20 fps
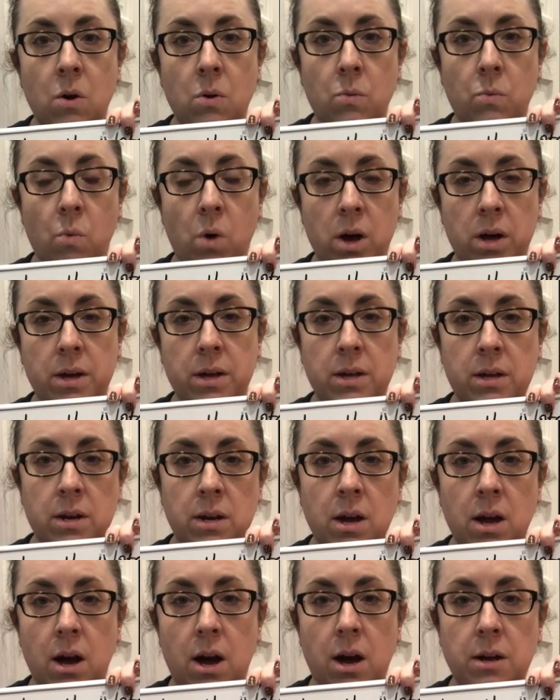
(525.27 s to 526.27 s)
1
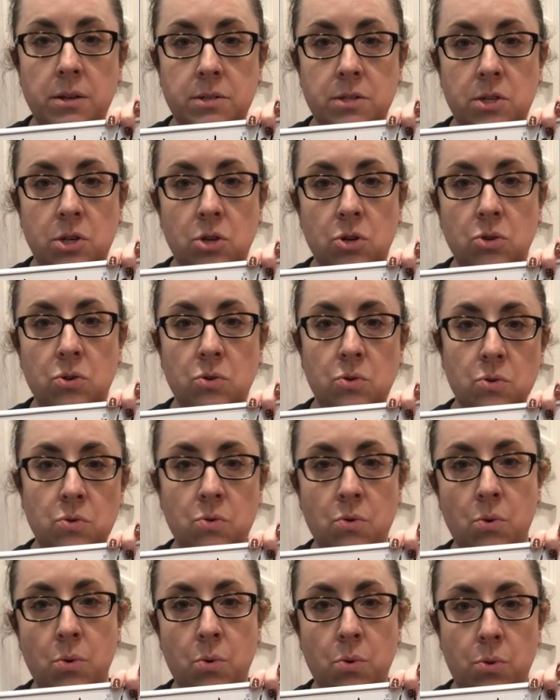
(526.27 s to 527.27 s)
a
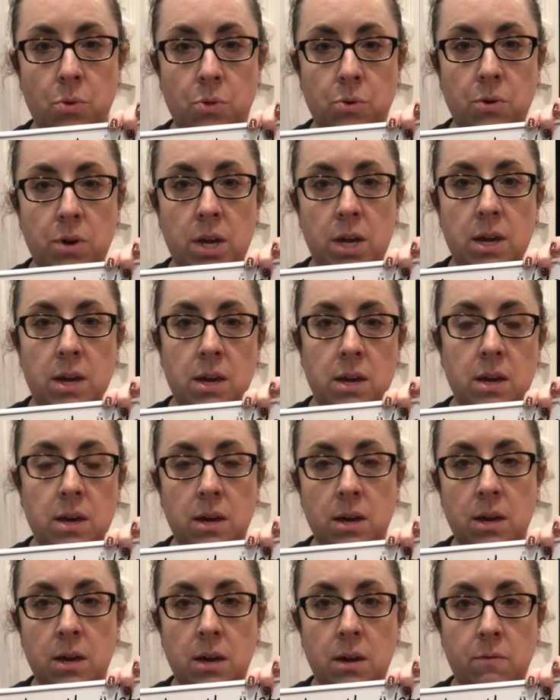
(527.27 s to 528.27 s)
2, 3
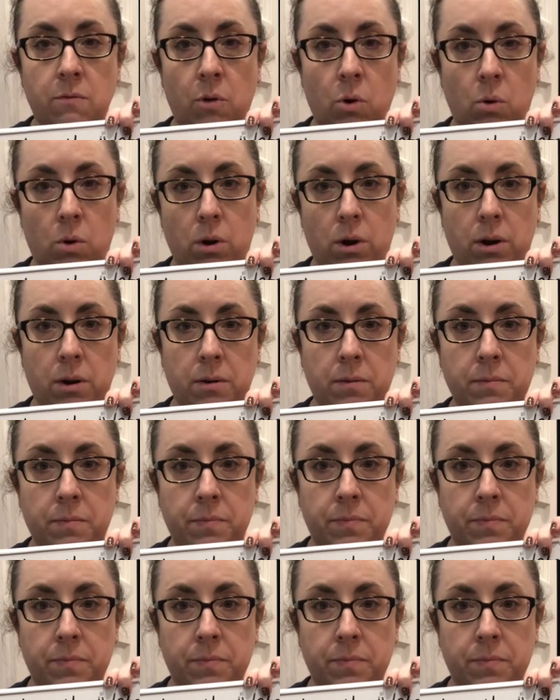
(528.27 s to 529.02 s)
E 4.